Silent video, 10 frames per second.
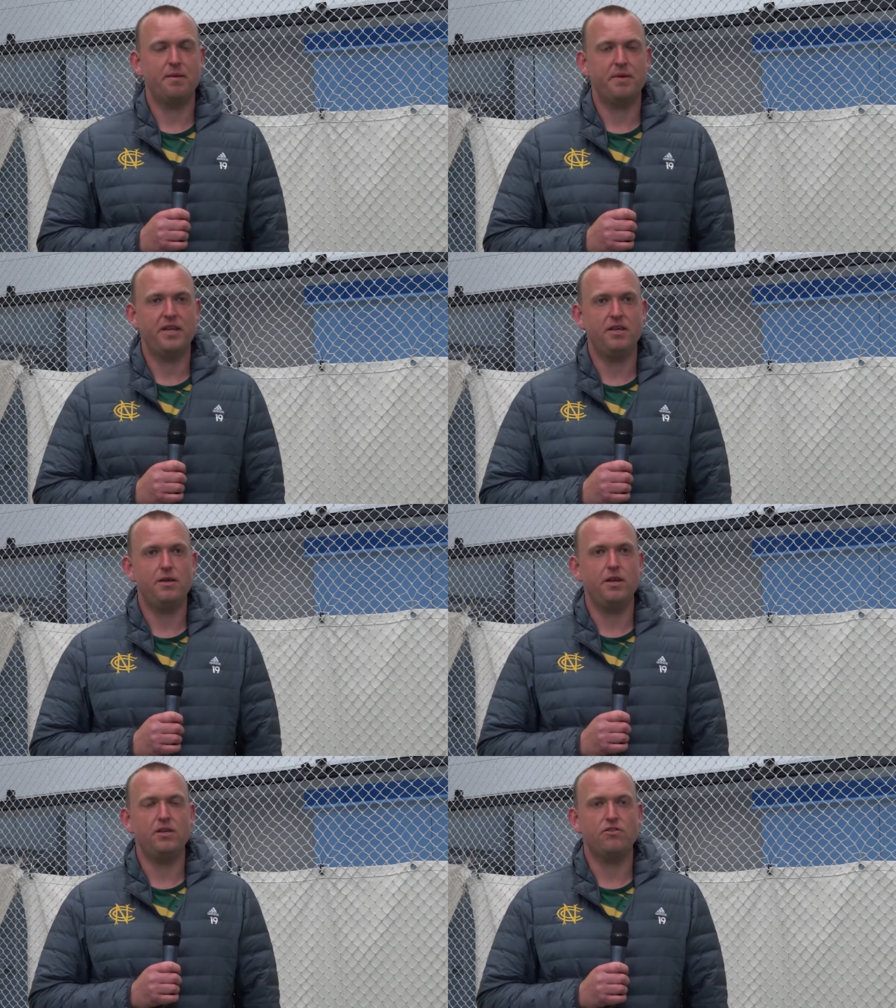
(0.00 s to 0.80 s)
I mean, you,
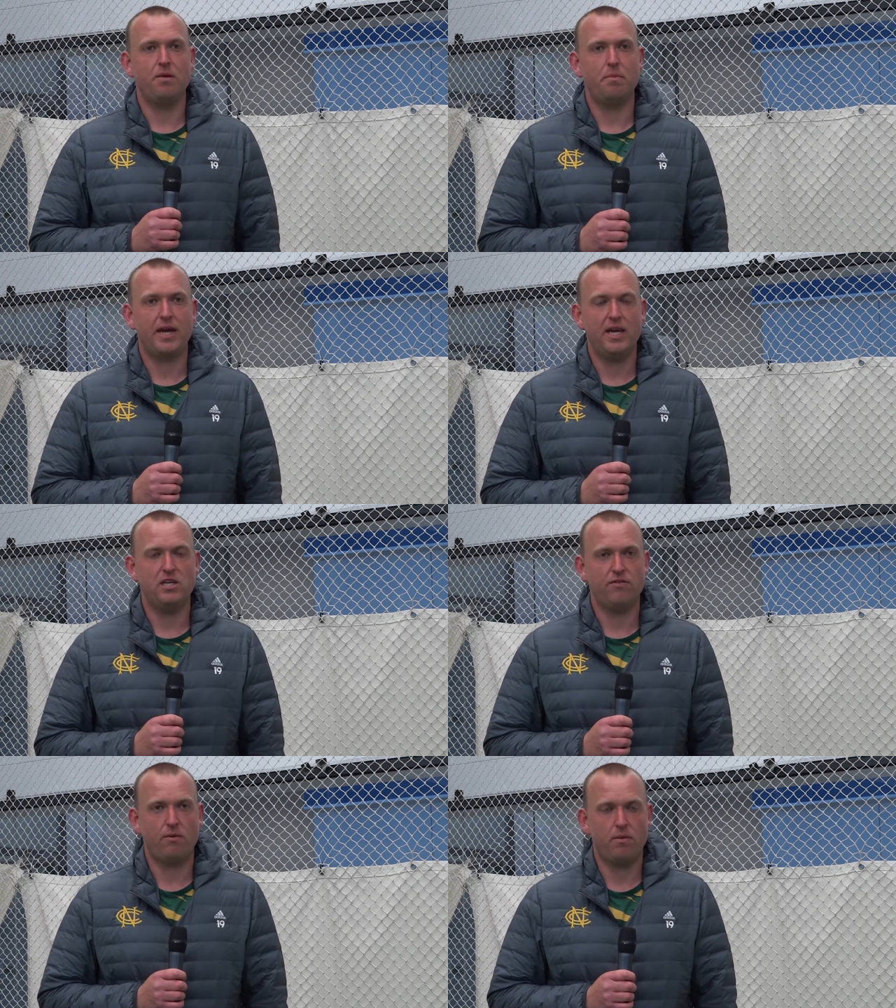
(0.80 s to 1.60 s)
you, know, you try and back
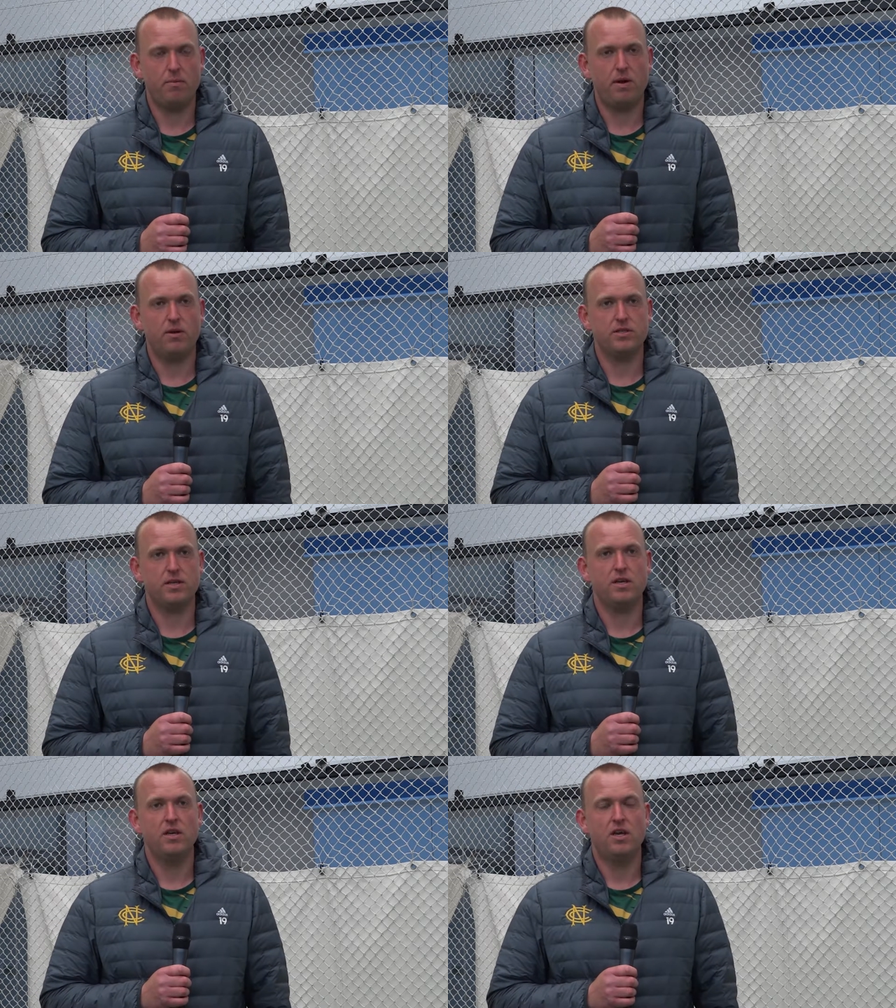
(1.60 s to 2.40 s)
each other up and bowl as
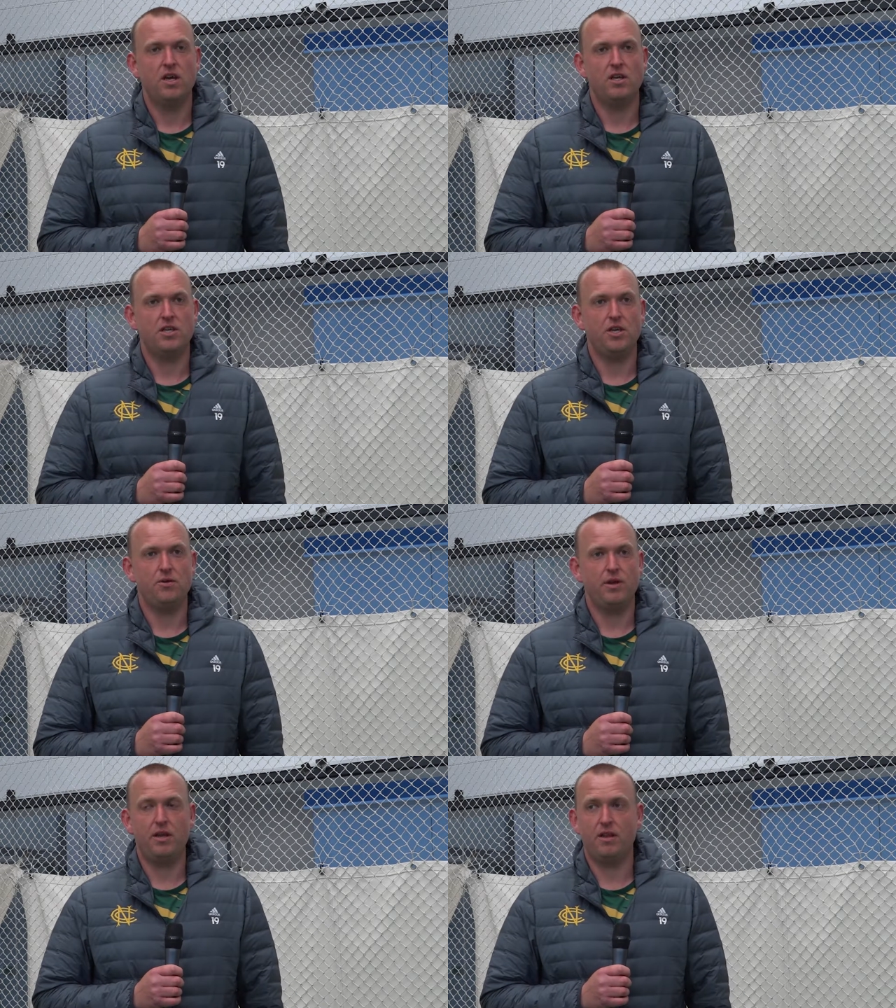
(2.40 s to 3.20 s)
a as a
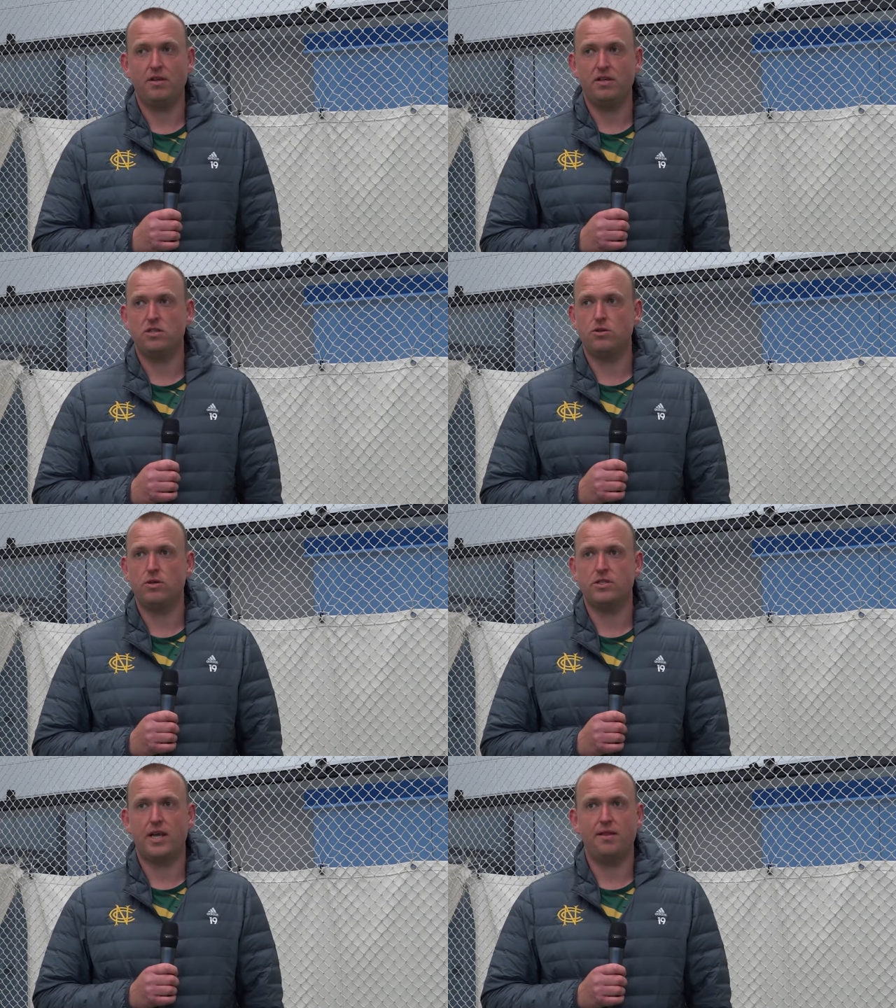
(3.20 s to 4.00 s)
unit, and I think
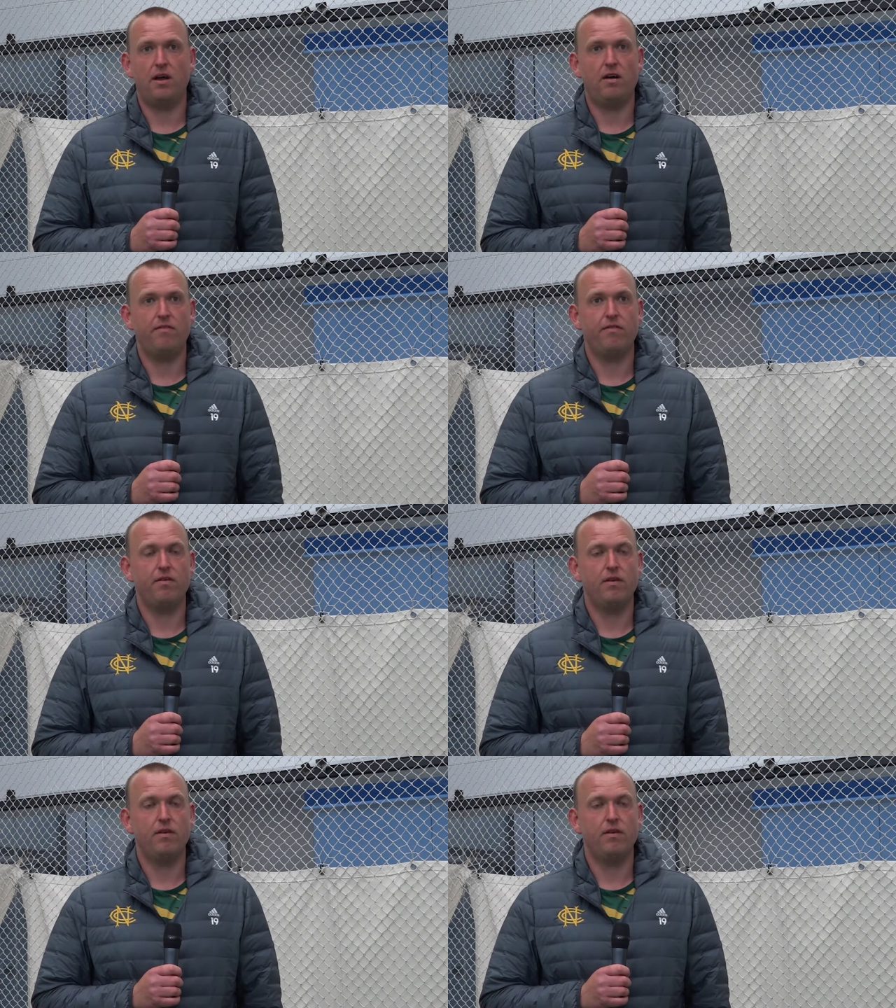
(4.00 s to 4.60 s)
Stuart set that off